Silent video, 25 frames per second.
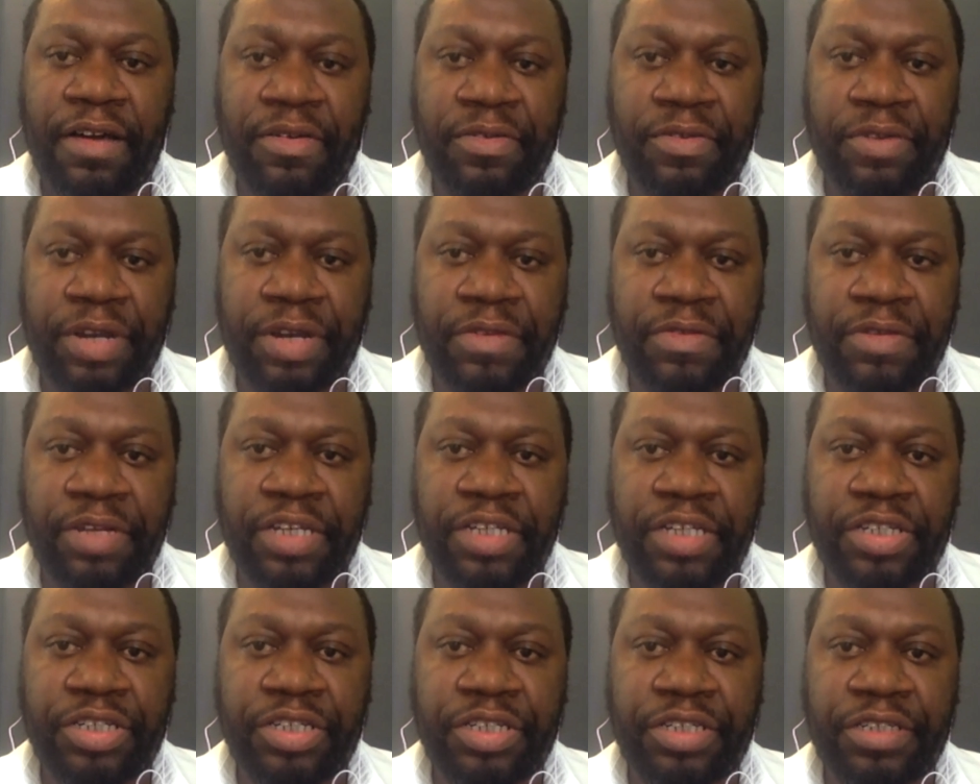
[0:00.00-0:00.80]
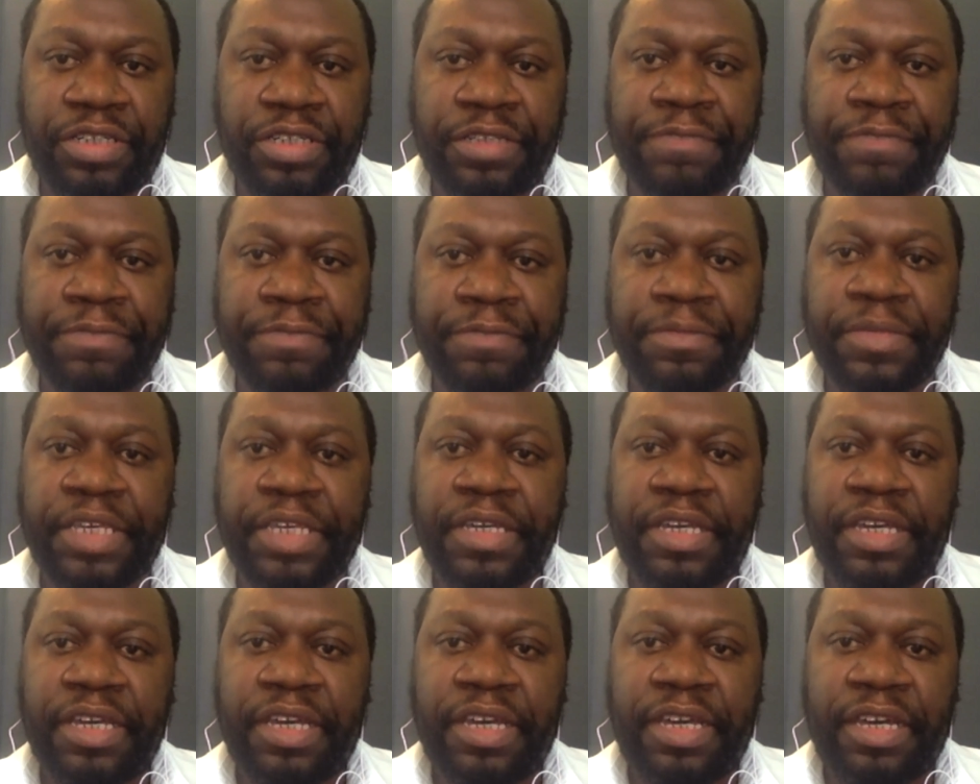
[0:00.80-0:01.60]
regulation
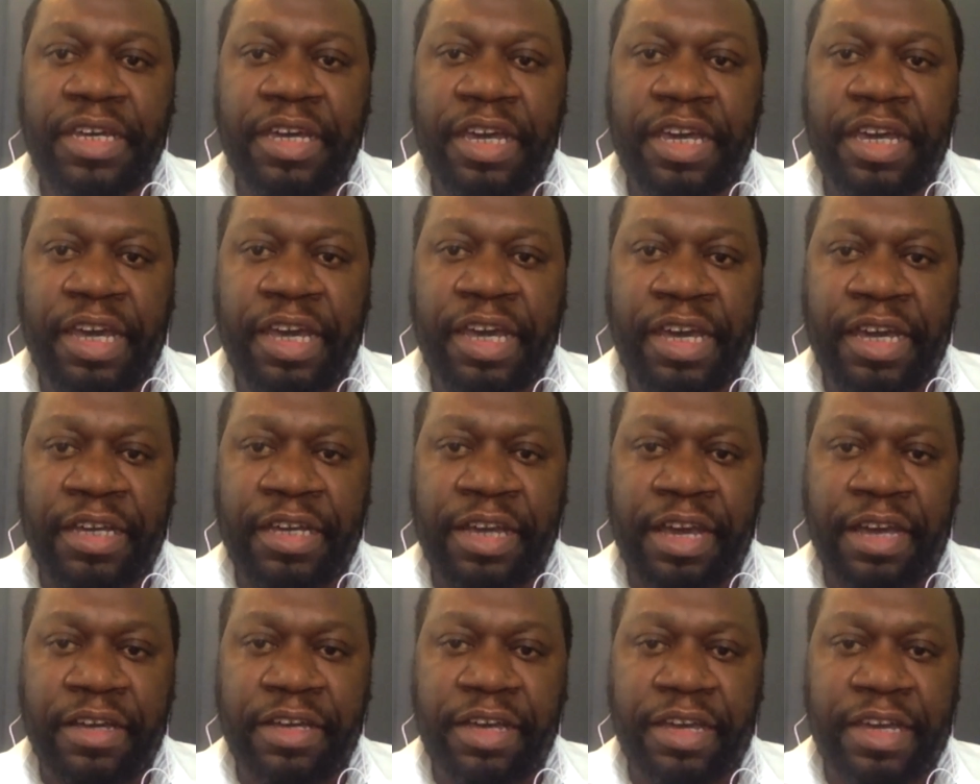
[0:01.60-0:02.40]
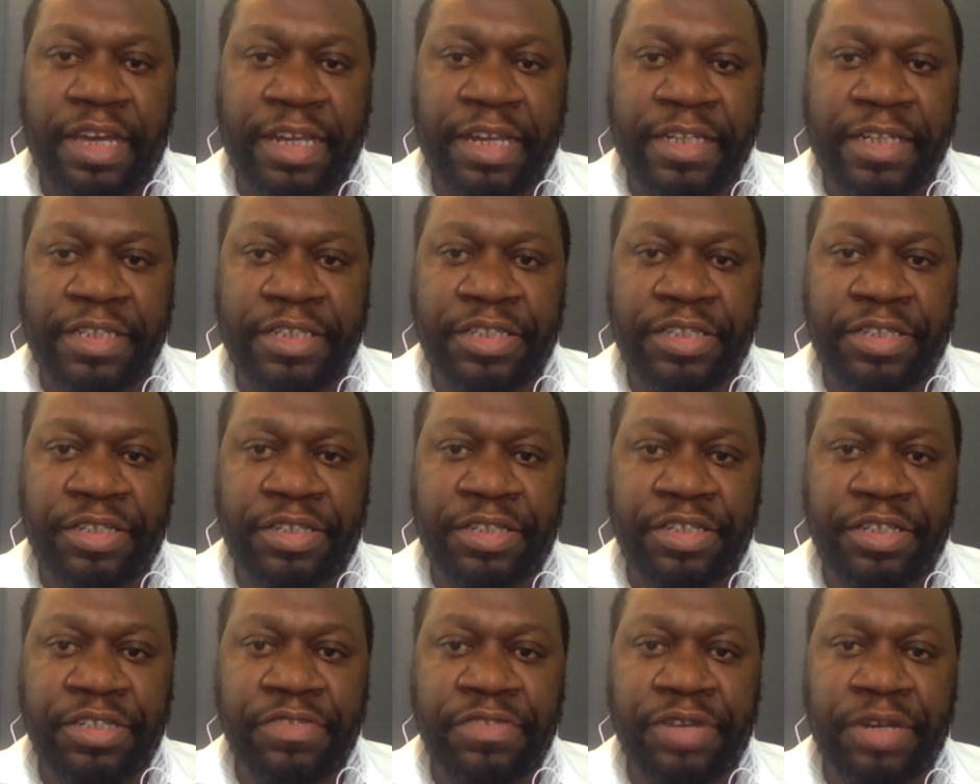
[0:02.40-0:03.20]
and
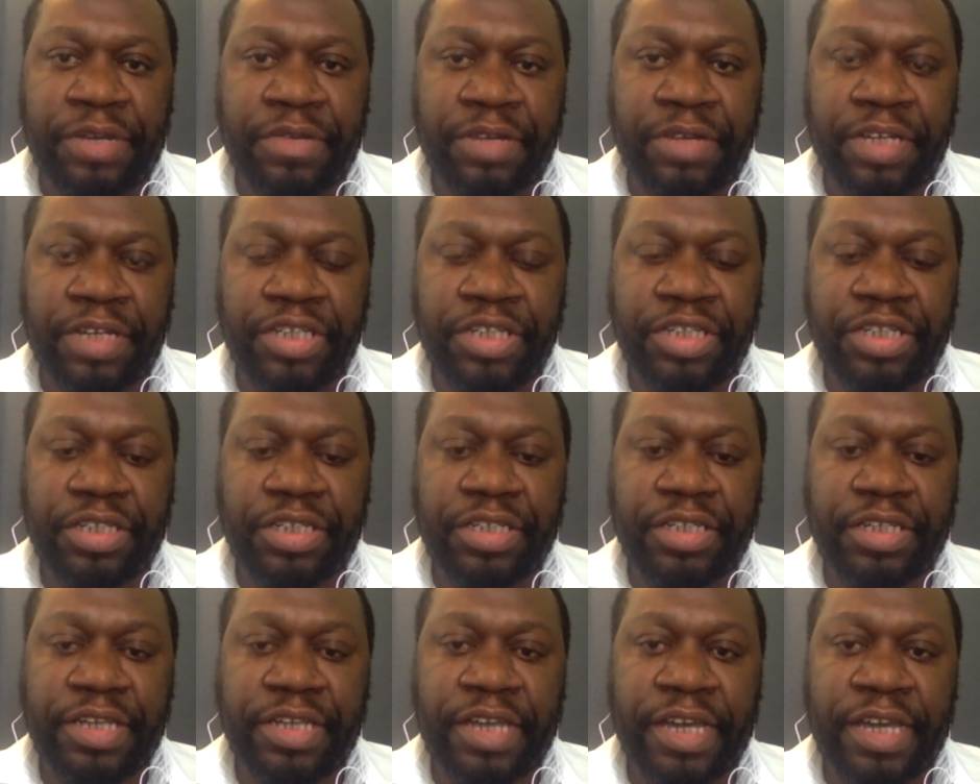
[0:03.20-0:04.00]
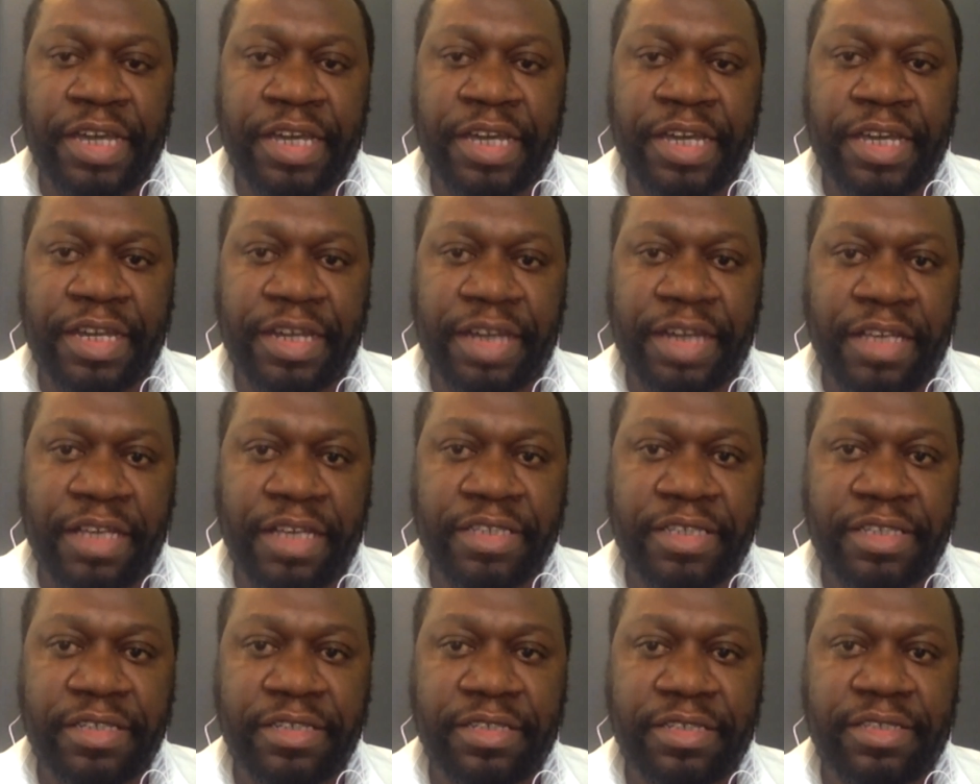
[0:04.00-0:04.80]
deregulation can
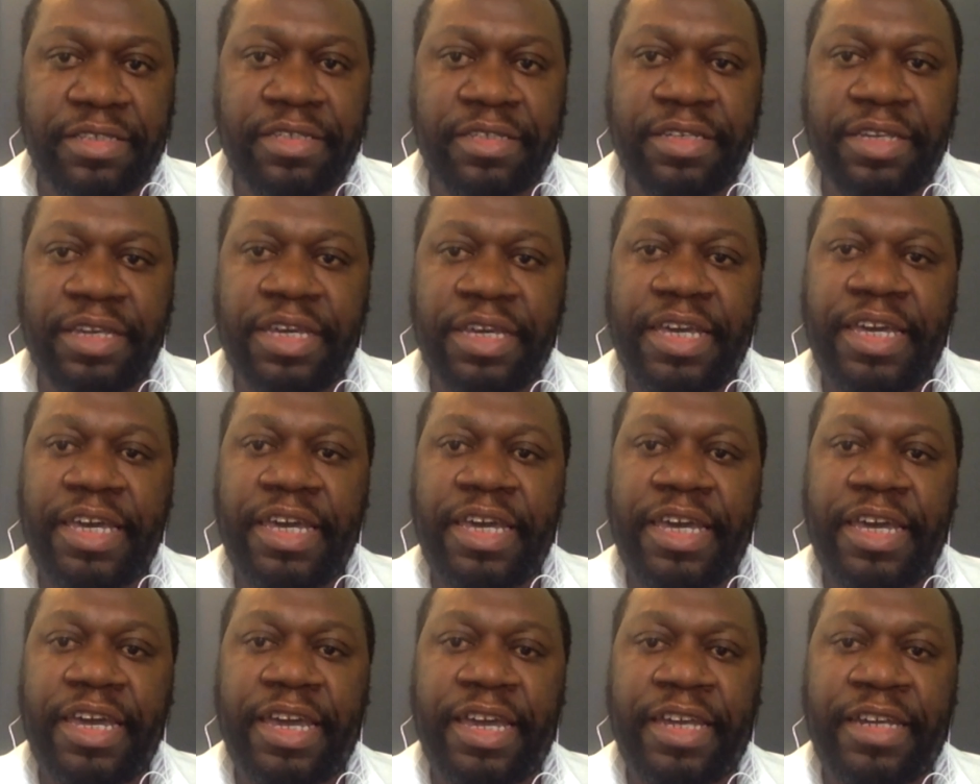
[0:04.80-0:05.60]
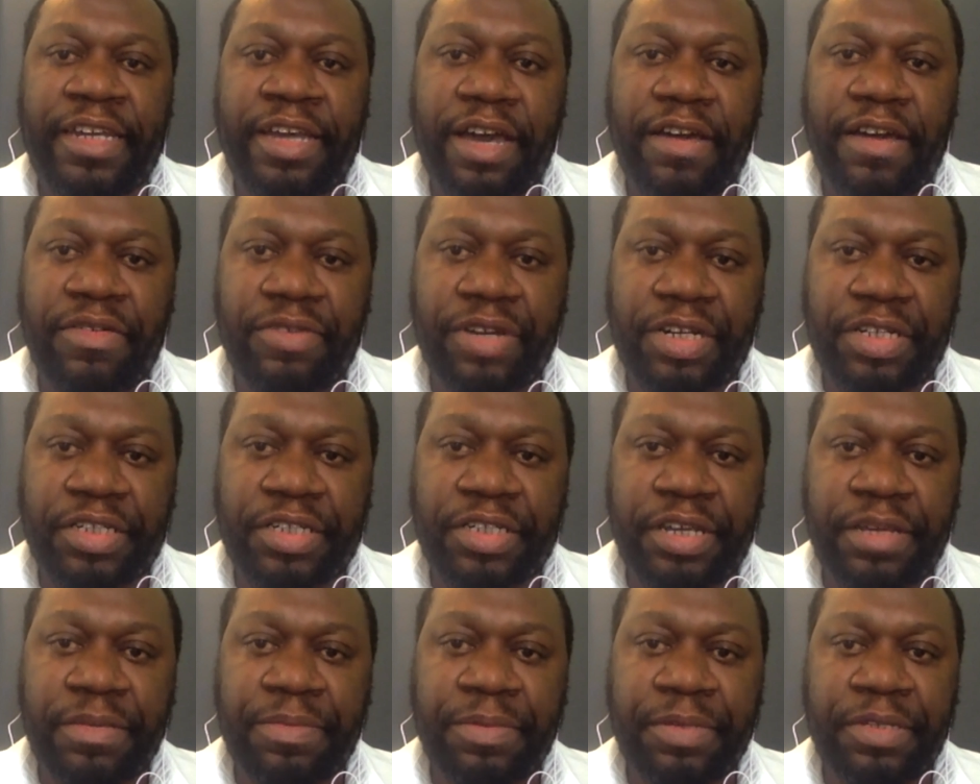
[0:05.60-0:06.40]
assist, and how red
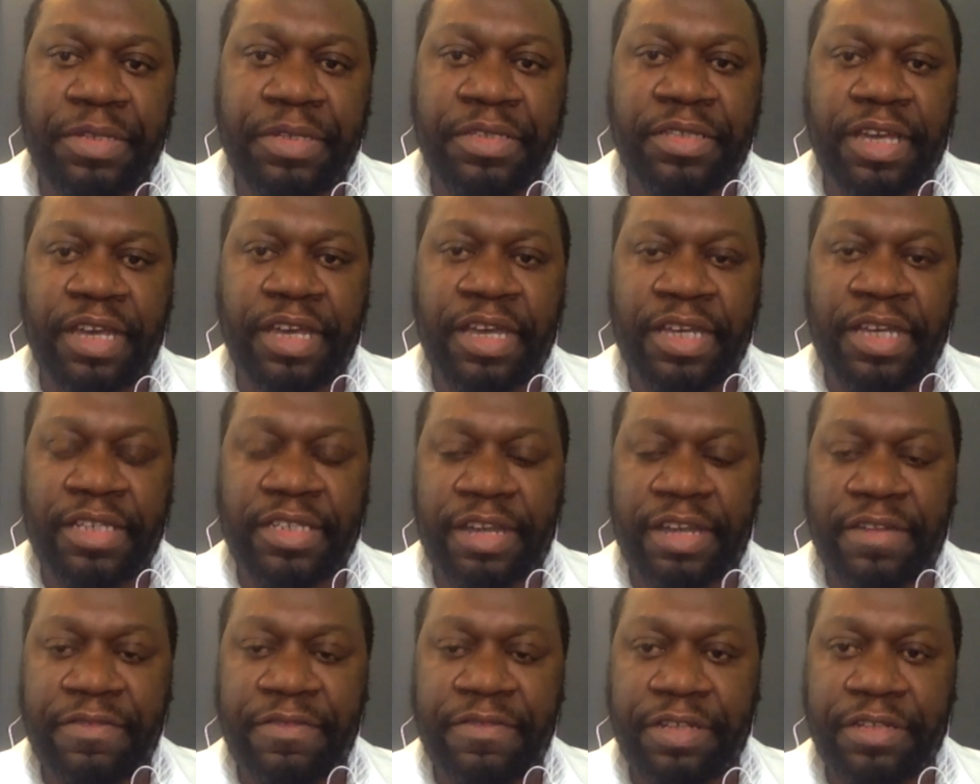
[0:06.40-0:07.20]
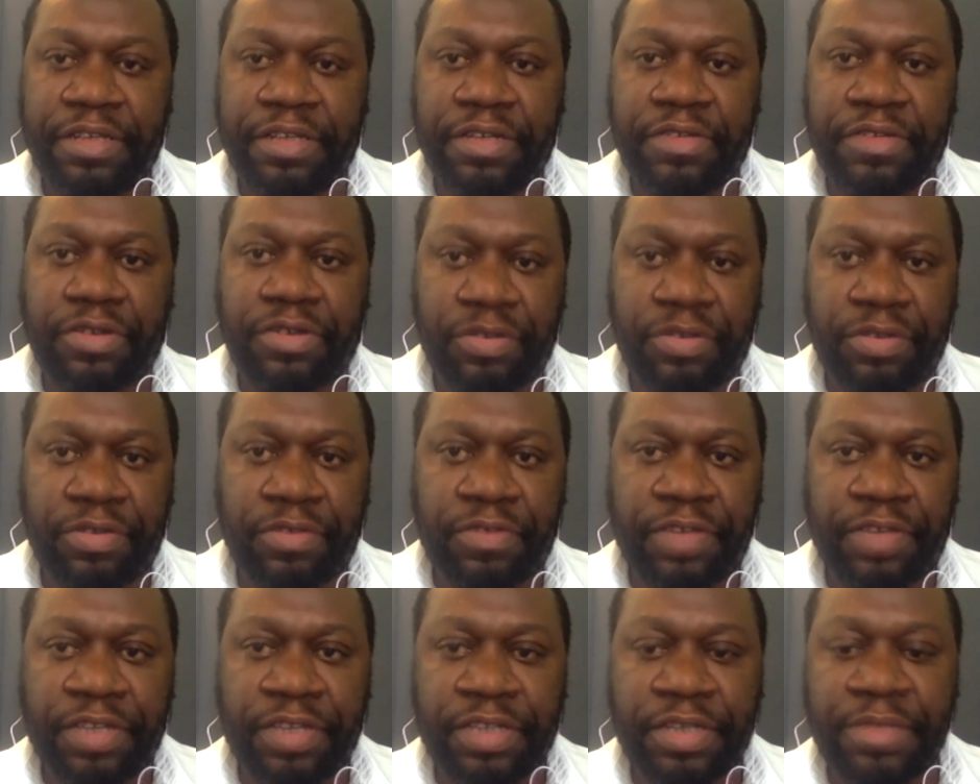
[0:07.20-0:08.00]
tape is stifling the growth of
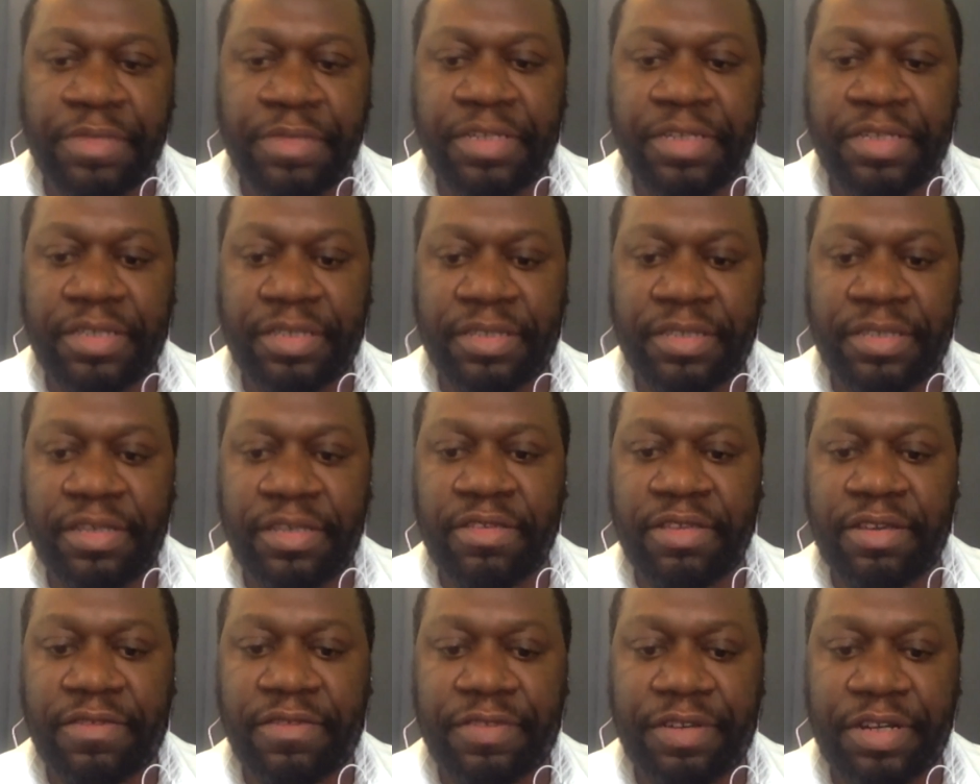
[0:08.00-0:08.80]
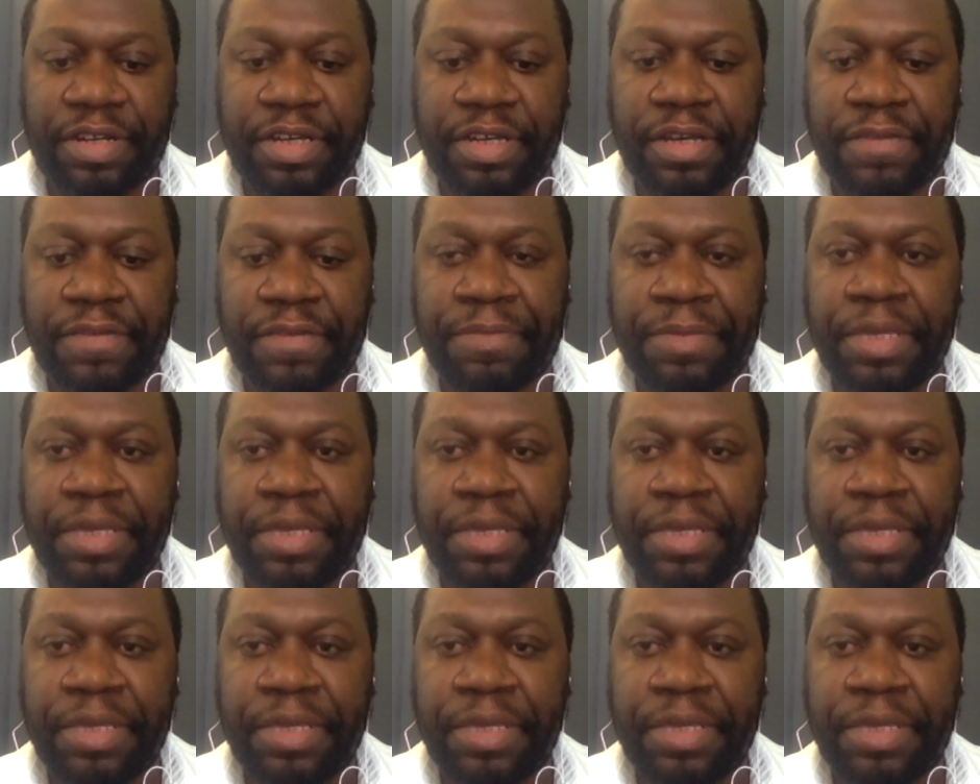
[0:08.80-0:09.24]
SMEs in South Africa.